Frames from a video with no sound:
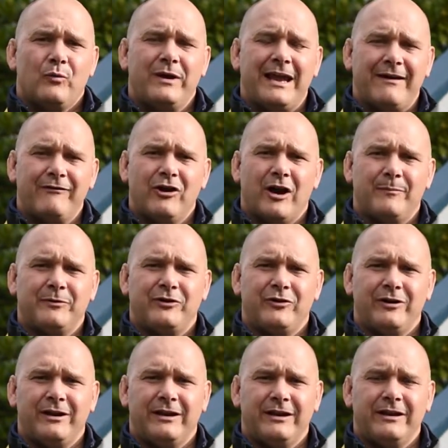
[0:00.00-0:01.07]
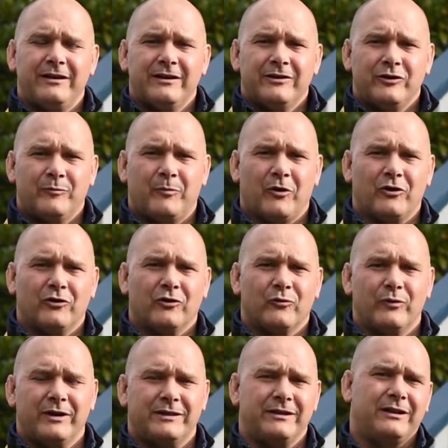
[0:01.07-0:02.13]
We have an opportunity to
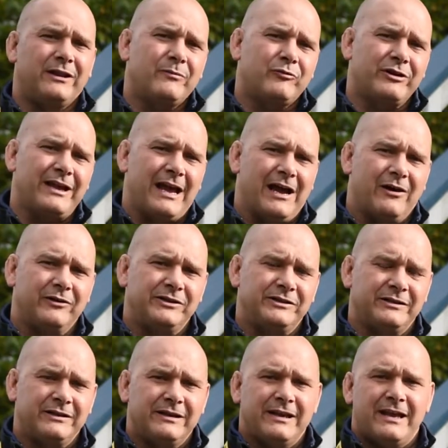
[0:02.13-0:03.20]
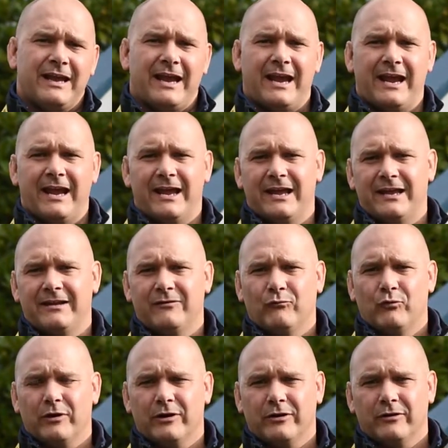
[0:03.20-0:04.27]
partner with the Liberty House
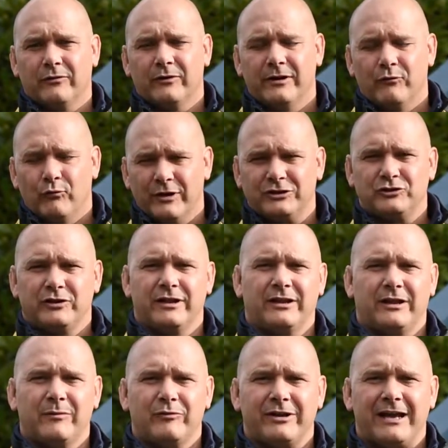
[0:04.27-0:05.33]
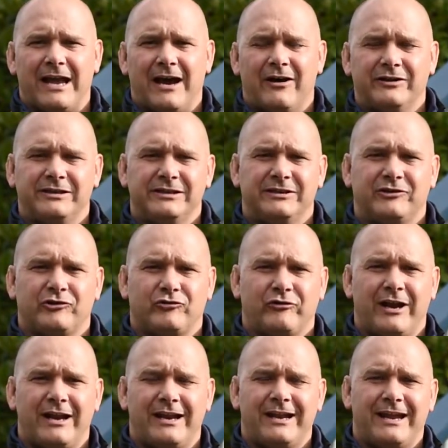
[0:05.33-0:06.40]
and where in which the Liberty House is
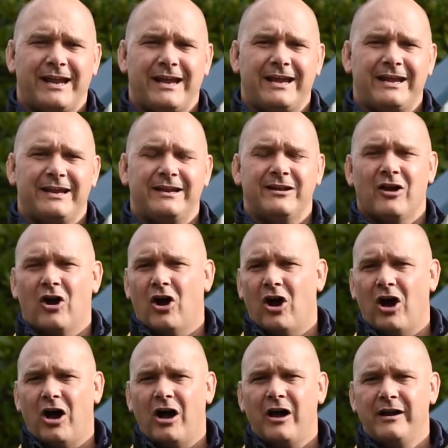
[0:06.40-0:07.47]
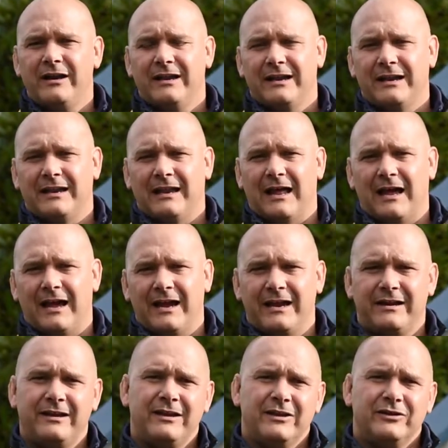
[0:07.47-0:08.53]
creating an
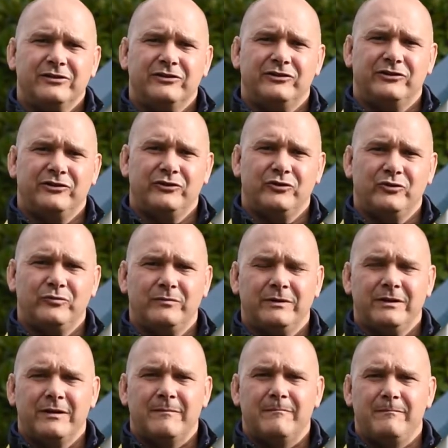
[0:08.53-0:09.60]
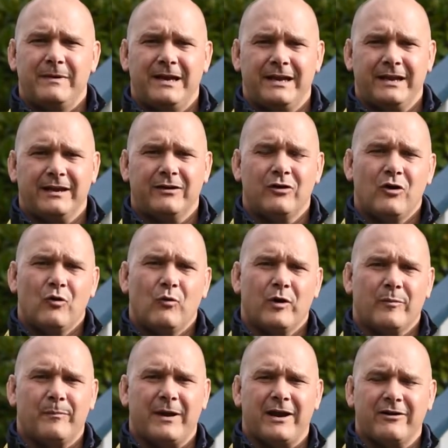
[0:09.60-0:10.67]
online Zoom meeting
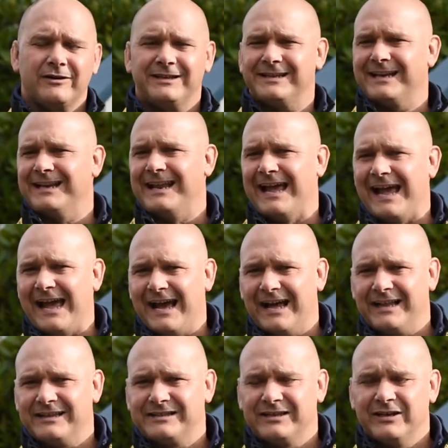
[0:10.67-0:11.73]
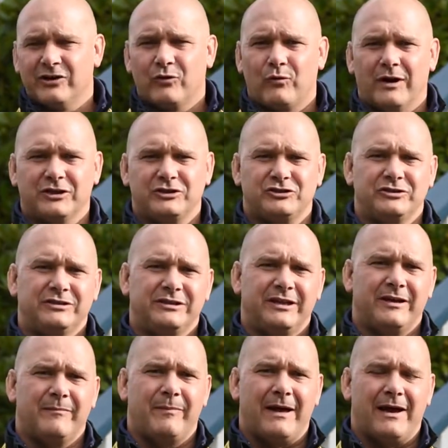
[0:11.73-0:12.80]
where parents can ask
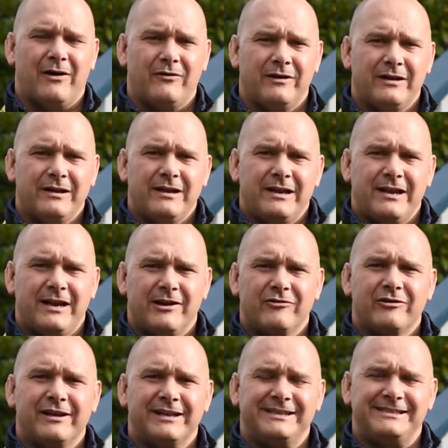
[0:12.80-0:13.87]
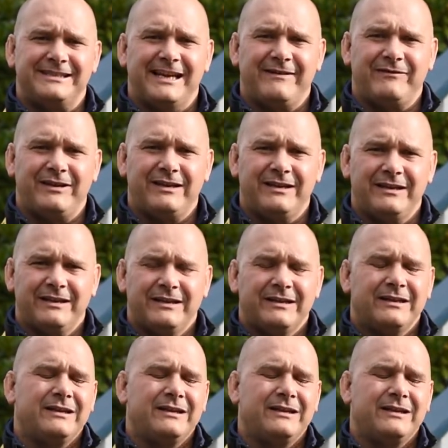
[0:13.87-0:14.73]
questions about internet safety